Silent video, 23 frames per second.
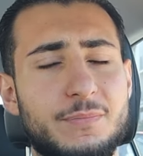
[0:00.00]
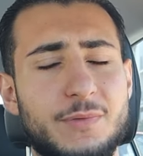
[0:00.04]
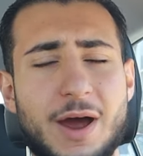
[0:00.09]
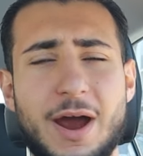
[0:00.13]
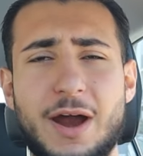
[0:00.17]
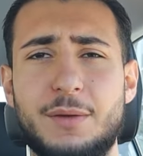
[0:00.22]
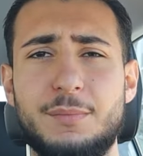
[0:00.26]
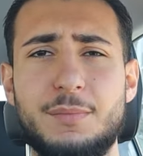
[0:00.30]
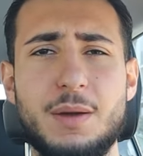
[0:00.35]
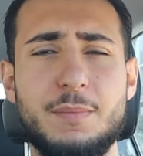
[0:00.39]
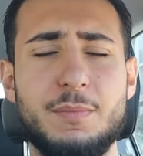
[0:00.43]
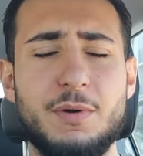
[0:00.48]

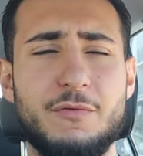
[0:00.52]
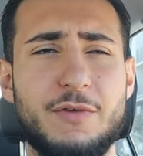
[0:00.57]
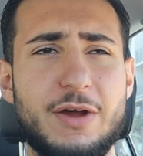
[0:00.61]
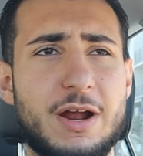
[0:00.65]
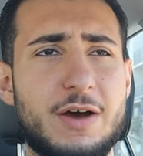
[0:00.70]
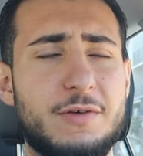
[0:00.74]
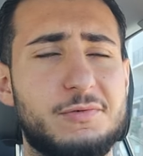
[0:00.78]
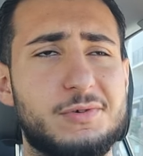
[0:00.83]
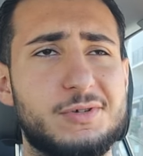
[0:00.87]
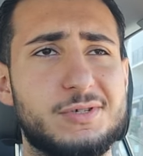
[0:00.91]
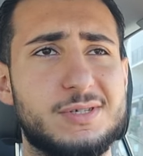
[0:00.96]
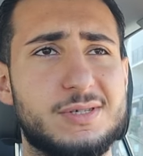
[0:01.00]
I remember when
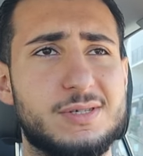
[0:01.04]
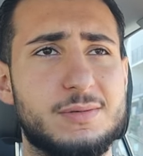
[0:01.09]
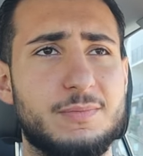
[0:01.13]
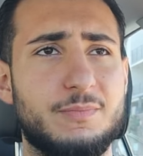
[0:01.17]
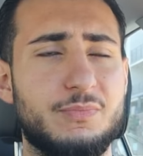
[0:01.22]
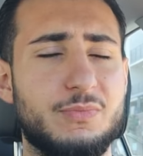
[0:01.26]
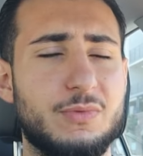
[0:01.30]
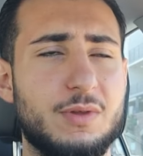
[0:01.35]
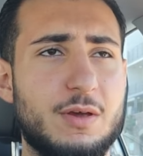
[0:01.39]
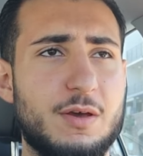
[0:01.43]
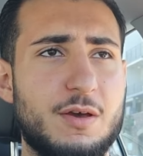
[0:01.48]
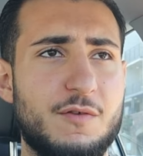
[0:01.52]
I was
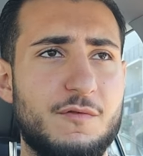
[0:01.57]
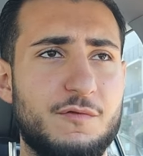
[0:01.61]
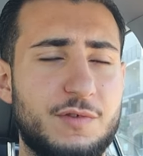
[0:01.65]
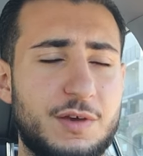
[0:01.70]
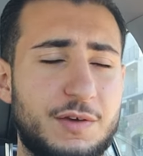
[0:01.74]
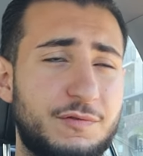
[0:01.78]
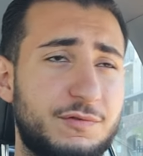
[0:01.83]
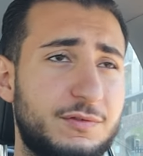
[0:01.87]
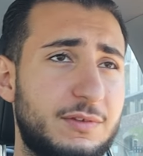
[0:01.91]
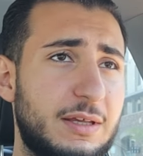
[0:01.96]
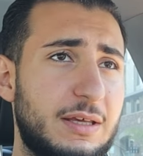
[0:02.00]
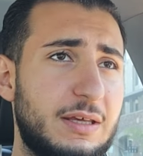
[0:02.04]

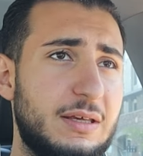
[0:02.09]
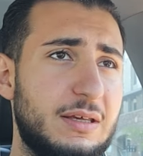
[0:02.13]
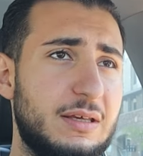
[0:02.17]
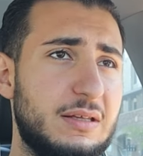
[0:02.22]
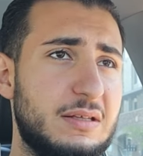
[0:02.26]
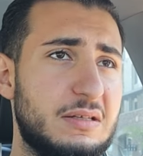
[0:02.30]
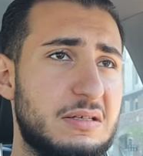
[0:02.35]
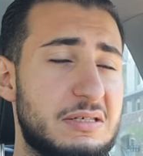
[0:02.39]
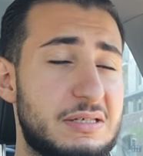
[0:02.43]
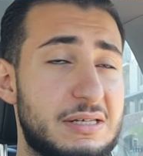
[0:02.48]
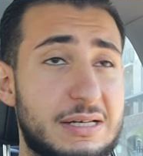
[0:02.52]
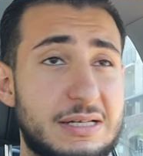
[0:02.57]

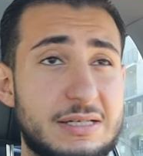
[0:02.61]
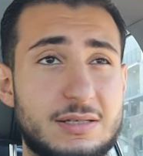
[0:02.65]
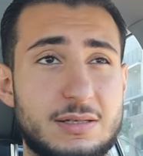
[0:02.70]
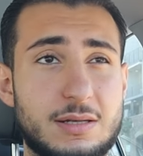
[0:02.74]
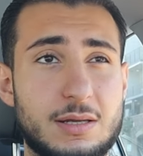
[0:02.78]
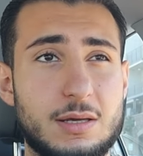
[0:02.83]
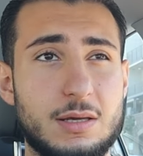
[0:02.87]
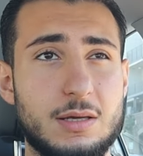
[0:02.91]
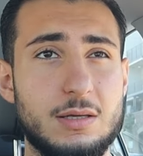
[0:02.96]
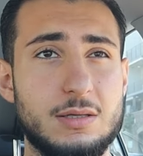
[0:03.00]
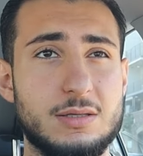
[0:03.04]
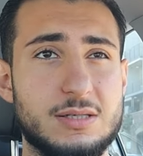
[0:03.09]
fifteen,
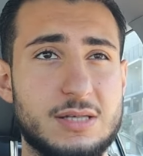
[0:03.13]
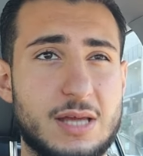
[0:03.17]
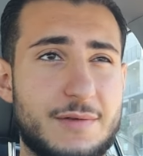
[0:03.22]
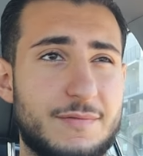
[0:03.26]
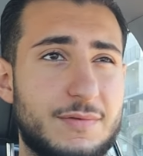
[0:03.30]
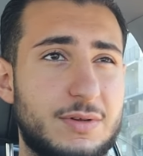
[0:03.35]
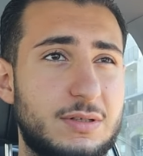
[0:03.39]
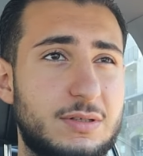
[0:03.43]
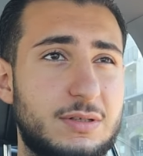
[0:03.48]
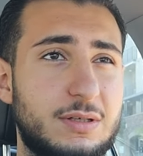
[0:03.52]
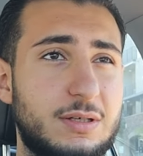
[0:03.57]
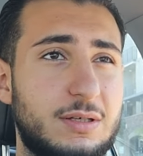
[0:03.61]
sixteen,
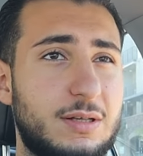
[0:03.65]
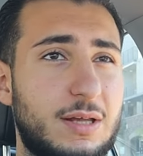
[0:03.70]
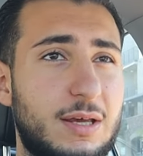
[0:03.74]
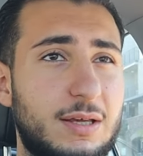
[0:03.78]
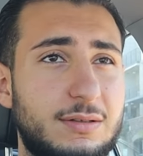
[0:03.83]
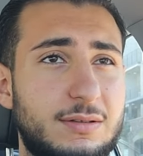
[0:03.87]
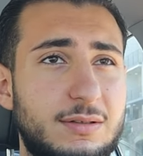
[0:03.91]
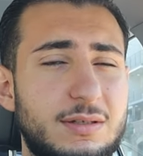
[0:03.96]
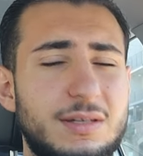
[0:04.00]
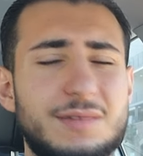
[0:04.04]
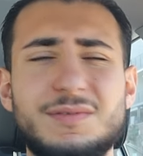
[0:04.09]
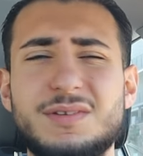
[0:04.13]
seventeen,
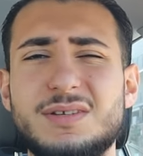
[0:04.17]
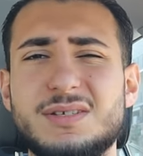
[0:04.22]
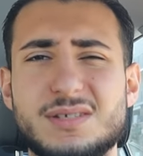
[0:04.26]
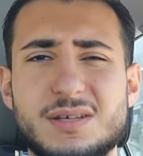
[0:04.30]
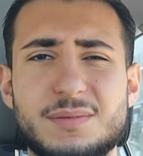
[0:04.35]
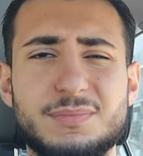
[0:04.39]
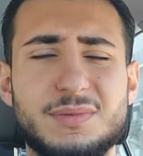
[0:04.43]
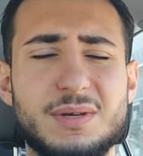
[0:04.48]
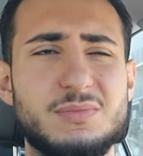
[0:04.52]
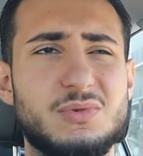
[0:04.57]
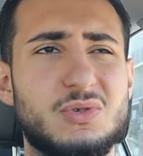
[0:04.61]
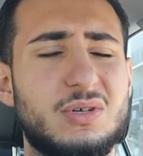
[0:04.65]
eighteen, even
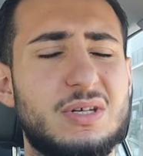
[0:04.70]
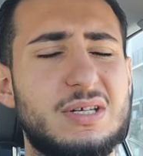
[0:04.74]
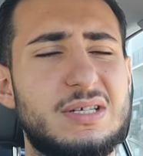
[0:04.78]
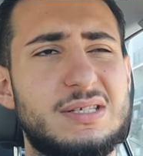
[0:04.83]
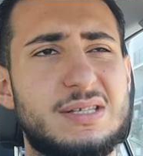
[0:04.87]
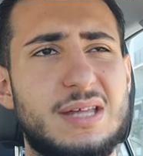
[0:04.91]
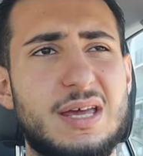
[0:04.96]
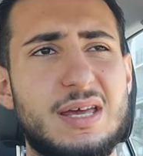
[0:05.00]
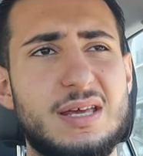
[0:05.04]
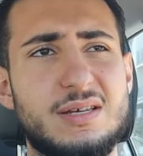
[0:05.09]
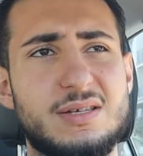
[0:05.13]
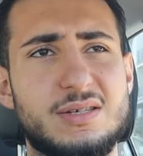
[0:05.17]
sometimes to these
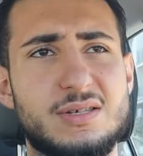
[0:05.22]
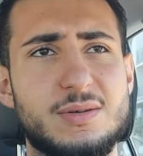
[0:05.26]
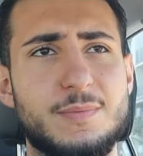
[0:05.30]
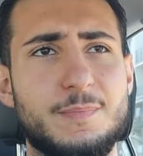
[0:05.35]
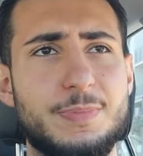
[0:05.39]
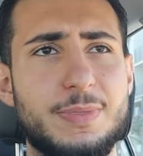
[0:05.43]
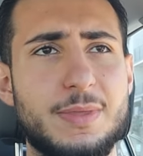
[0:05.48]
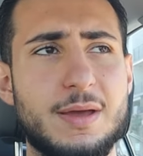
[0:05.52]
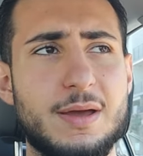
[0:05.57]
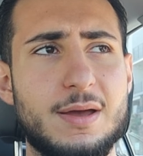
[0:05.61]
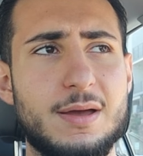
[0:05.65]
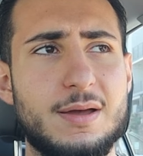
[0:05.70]
days,
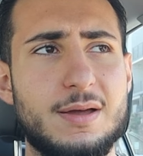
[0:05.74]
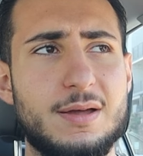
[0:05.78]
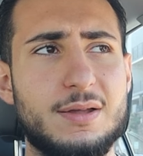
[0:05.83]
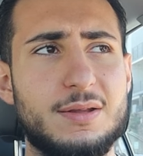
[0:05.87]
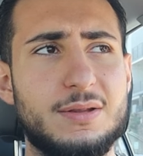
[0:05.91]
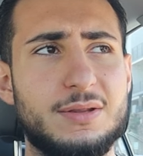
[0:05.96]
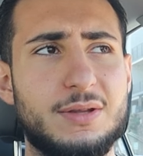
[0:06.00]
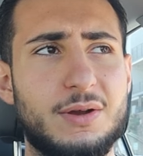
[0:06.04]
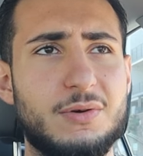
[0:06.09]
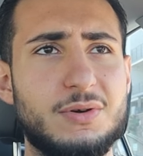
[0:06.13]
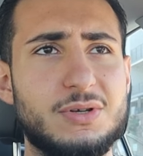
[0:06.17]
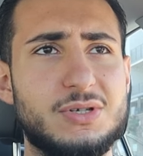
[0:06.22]

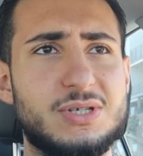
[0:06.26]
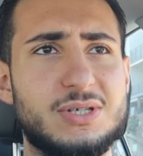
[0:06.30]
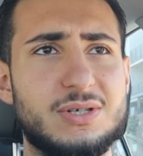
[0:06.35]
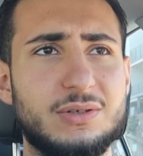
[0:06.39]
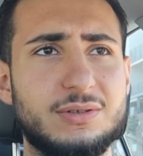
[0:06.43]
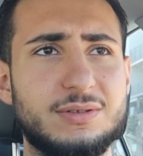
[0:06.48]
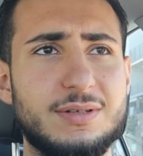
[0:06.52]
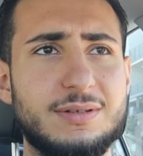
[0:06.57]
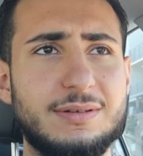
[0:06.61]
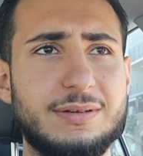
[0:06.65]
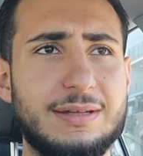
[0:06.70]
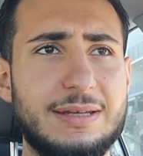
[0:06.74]
there is
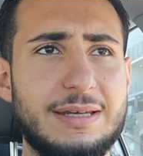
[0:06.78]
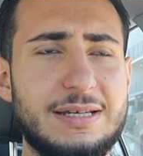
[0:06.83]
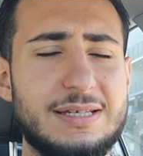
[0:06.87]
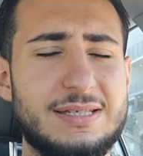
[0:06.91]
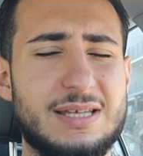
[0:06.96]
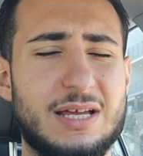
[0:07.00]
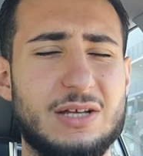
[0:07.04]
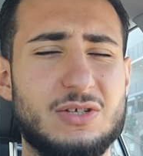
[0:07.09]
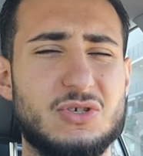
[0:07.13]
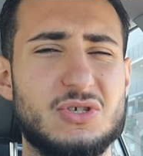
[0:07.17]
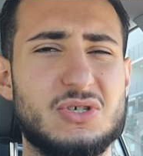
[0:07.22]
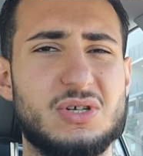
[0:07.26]
certain things
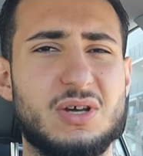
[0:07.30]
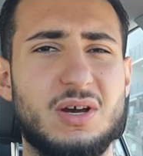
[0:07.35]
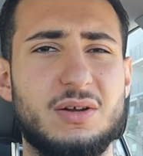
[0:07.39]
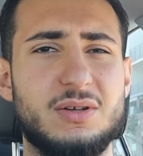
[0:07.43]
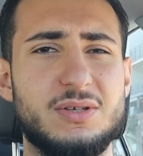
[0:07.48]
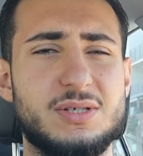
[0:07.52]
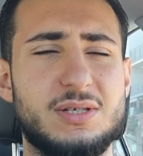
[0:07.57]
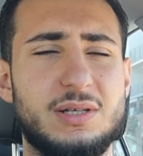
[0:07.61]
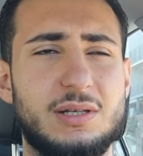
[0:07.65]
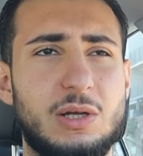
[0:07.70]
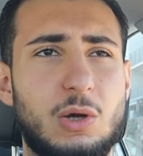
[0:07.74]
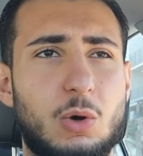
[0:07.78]
that just
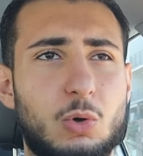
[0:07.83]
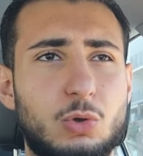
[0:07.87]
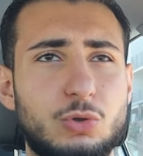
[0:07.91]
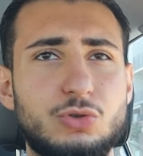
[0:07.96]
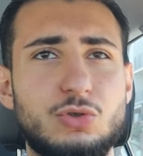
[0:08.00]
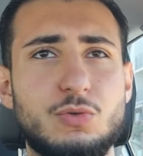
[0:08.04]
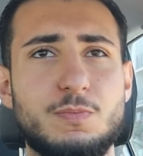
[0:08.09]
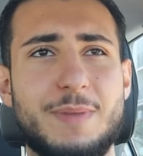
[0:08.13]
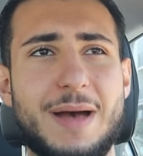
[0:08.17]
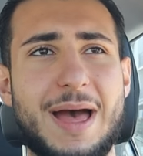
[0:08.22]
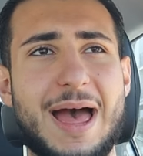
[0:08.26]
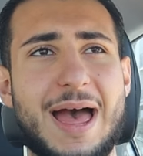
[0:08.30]
constantly hold
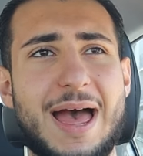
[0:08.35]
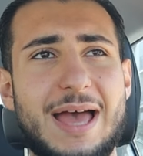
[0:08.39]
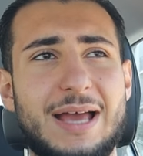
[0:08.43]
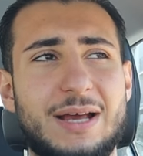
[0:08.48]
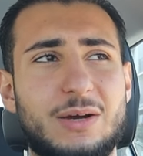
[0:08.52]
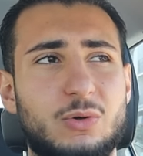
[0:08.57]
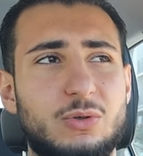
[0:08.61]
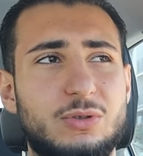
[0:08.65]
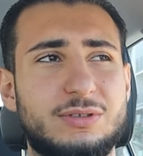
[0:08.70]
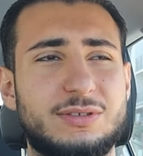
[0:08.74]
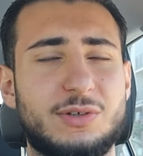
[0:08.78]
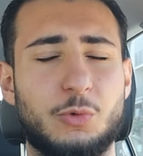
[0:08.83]
you
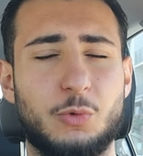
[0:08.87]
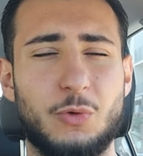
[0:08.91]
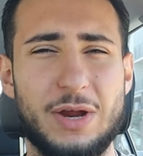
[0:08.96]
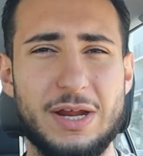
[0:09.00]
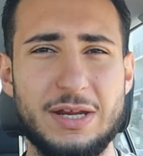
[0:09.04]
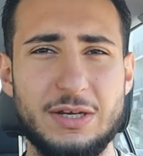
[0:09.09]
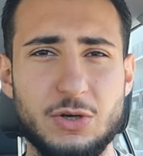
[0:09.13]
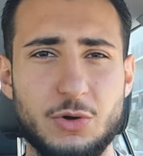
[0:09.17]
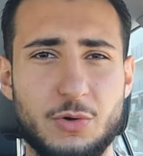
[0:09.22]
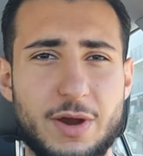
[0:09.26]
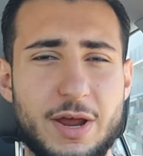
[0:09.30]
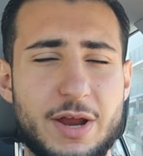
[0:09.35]
back or
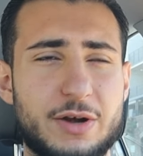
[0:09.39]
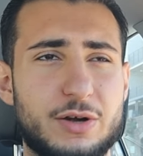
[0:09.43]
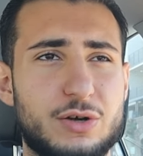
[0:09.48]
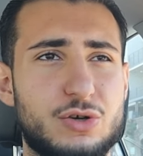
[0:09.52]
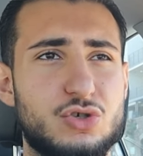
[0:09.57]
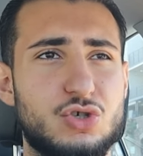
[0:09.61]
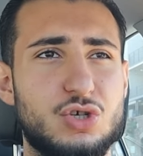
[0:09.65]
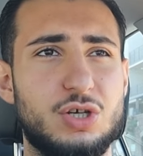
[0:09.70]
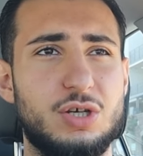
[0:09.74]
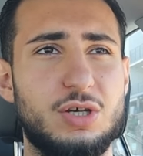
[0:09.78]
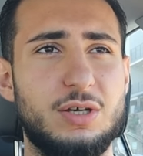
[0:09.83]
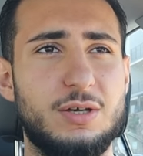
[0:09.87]
drain your
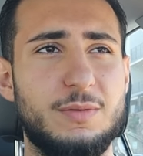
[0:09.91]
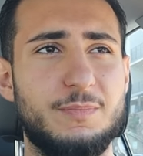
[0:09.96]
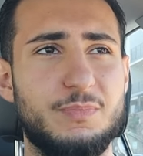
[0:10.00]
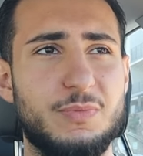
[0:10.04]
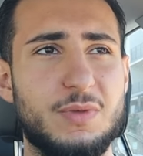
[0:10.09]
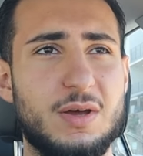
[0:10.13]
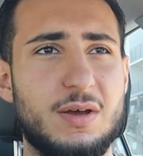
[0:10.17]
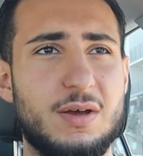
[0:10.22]
energy,